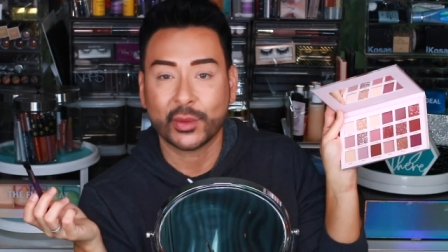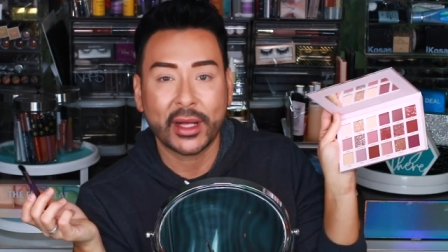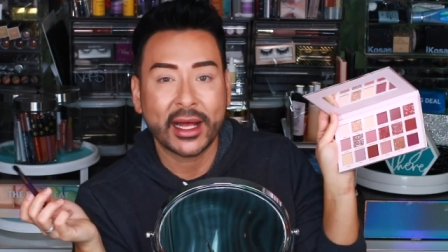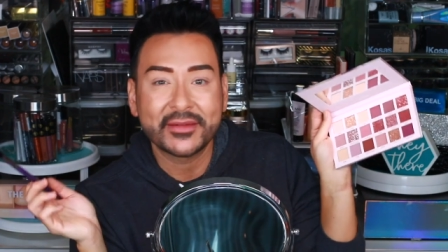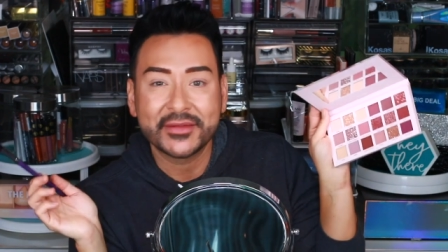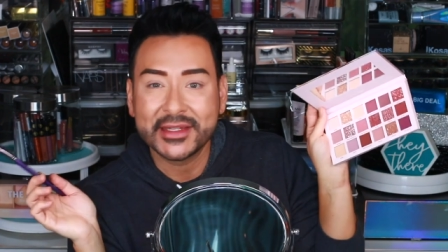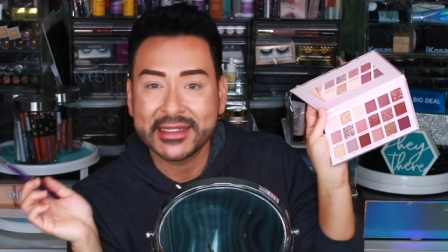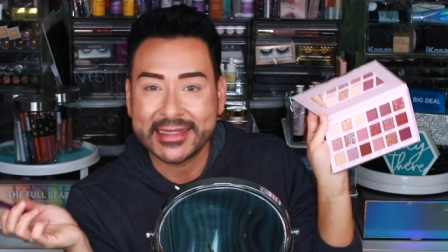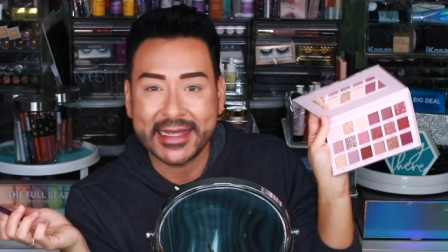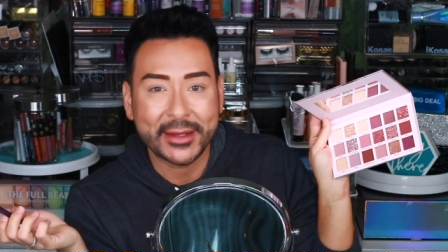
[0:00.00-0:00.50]
we'll
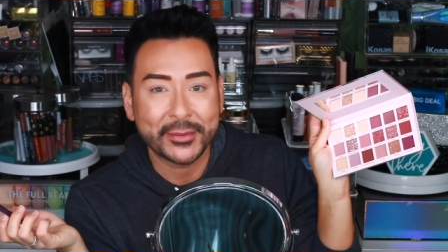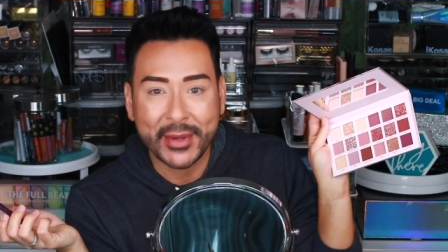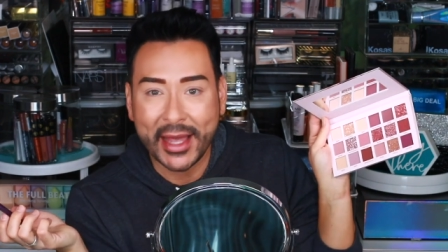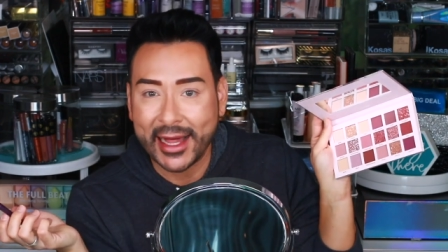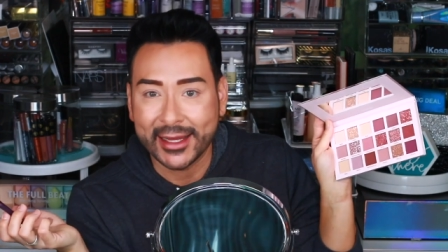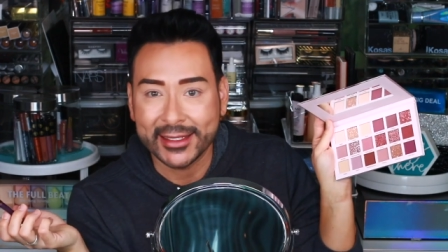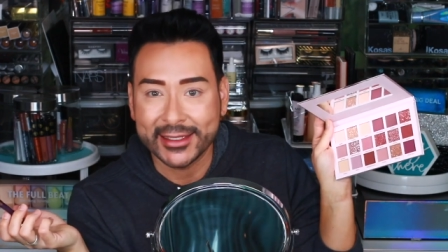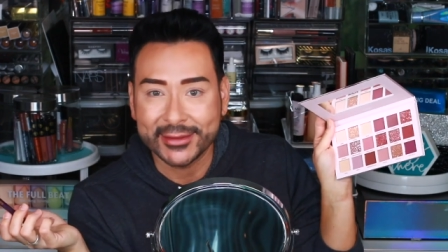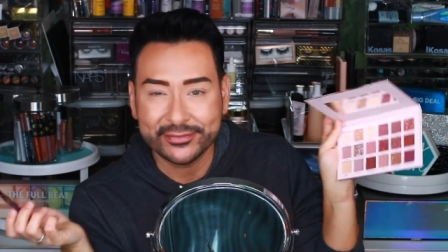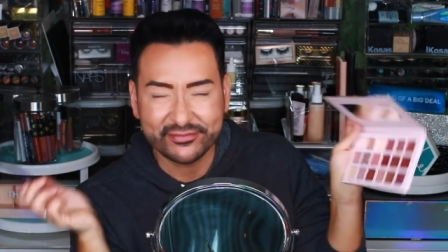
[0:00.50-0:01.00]
have the same
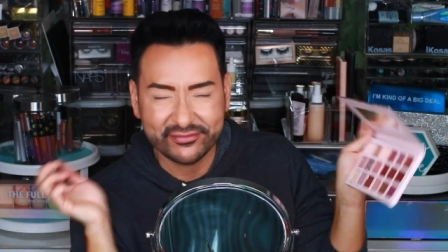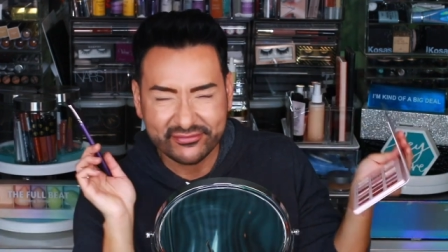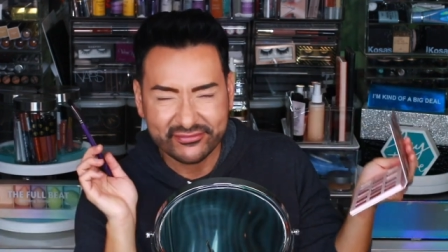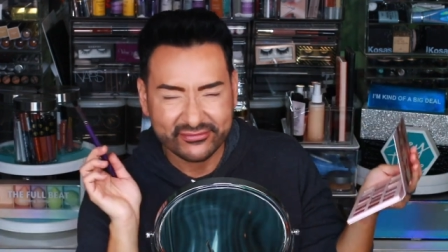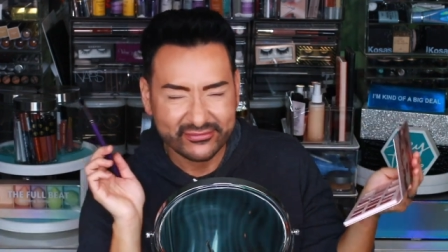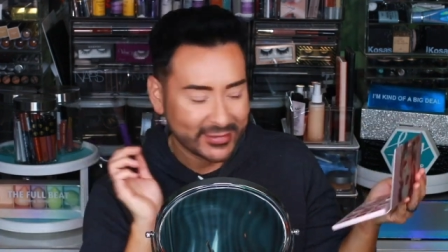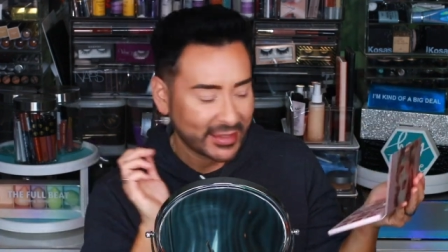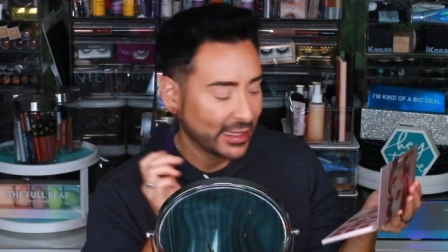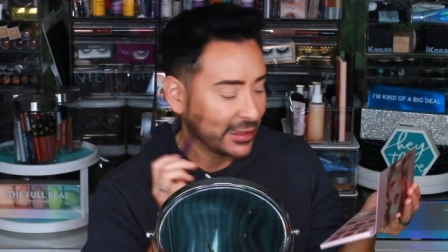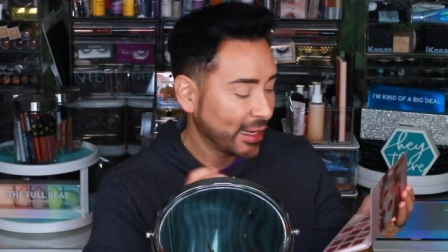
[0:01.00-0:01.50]
palette.
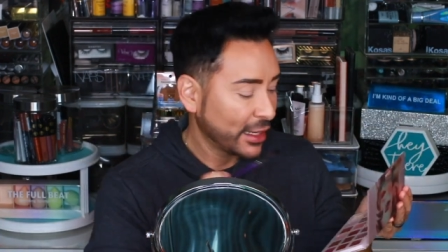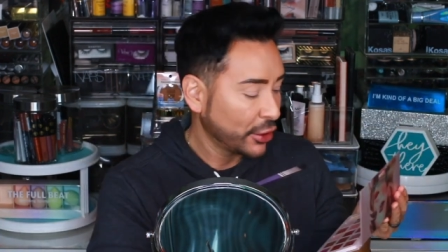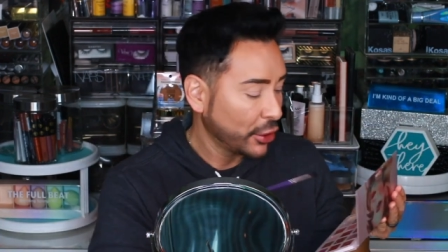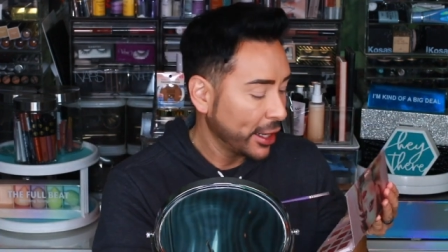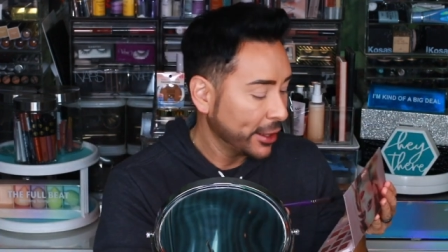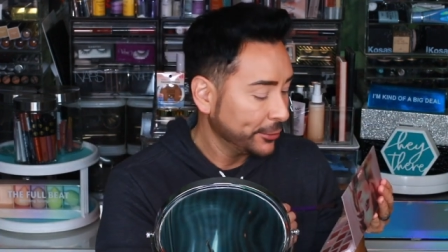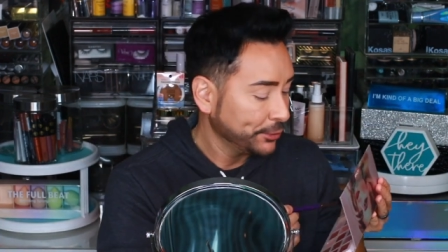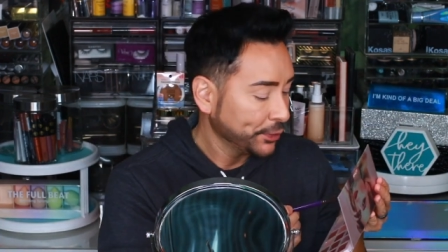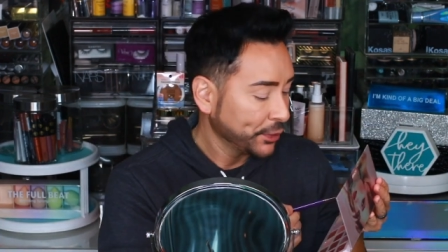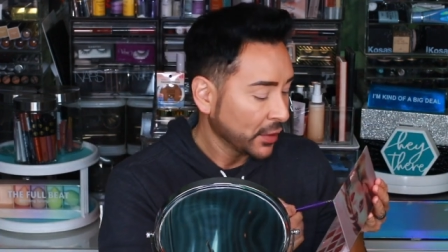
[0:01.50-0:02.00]
Isn't that
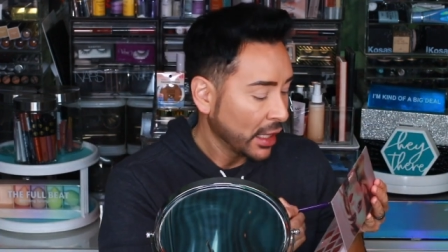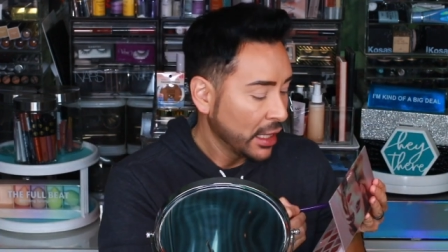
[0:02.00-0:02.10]
great?